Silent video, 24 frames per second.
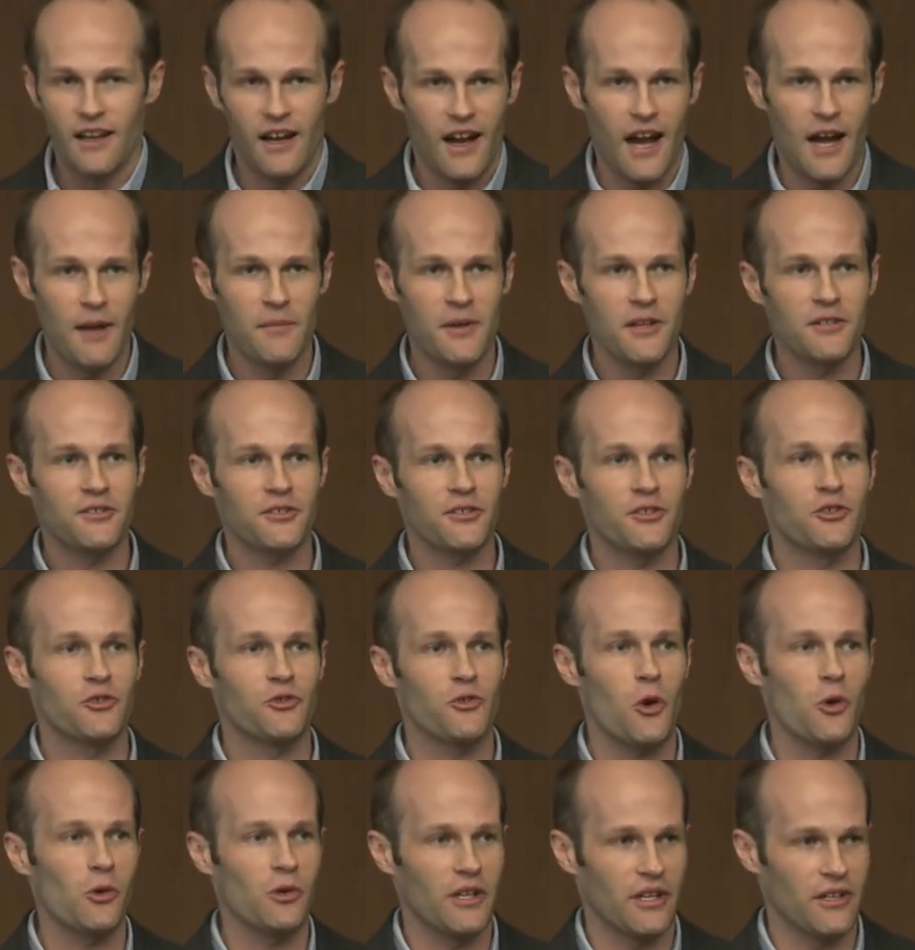I mentioned
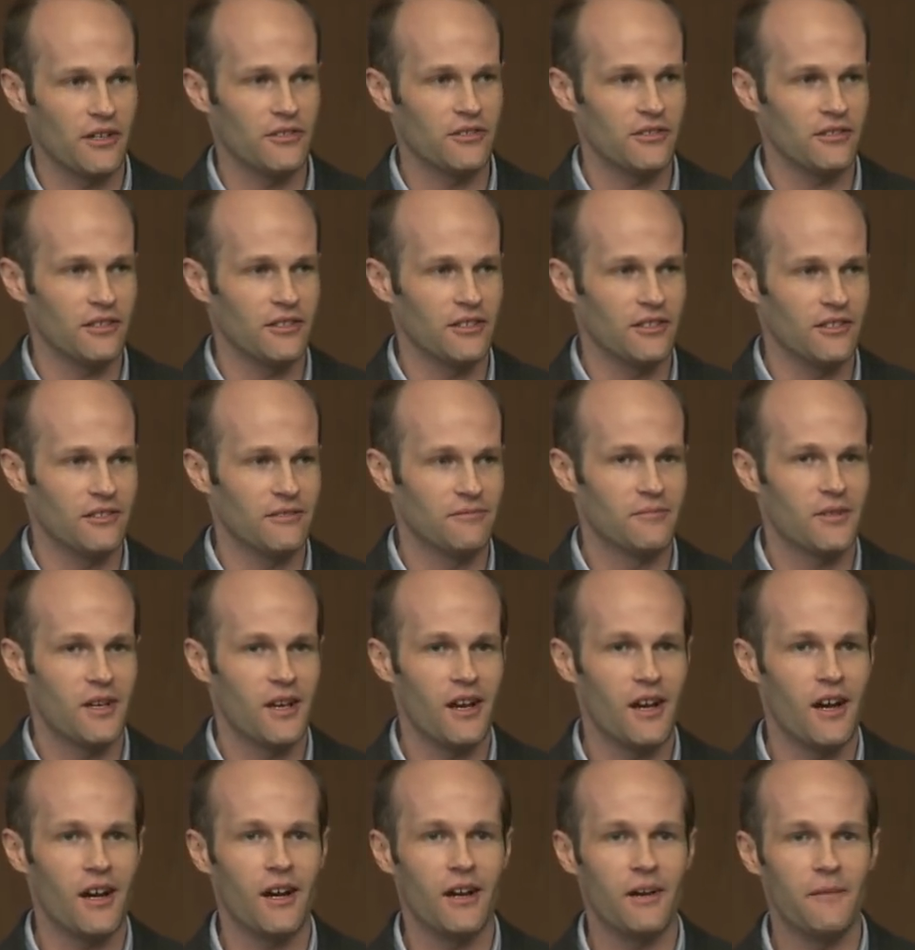trolling earlier.
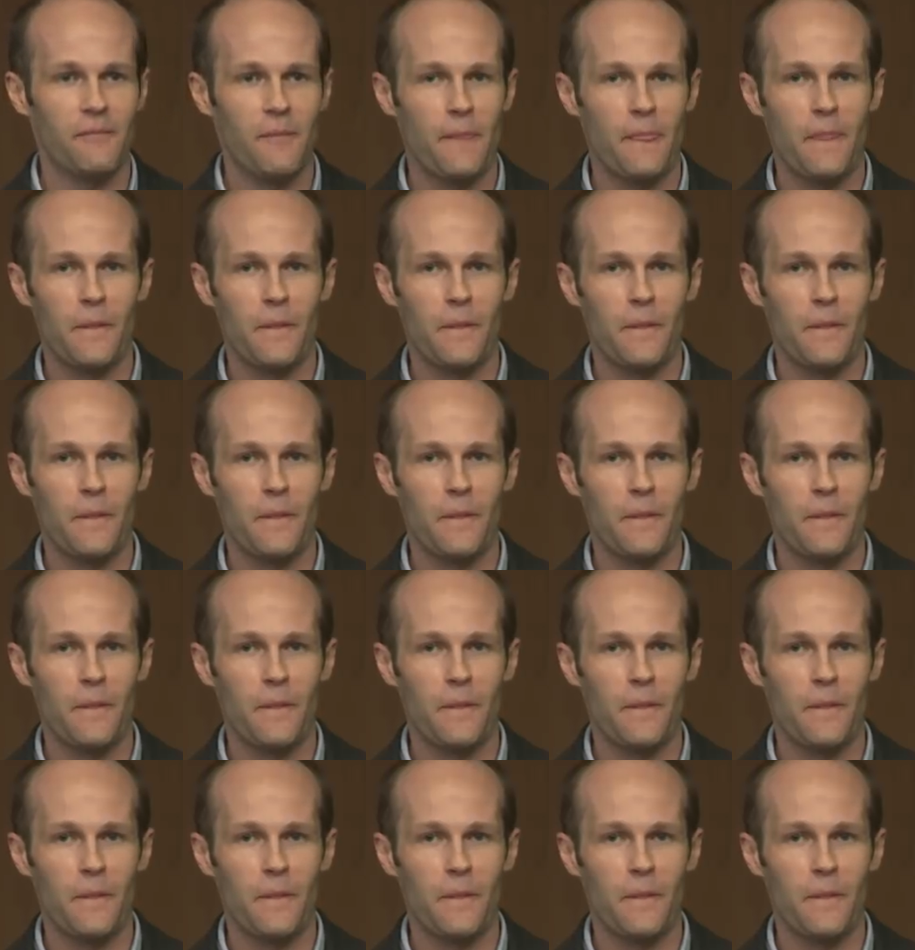Uh,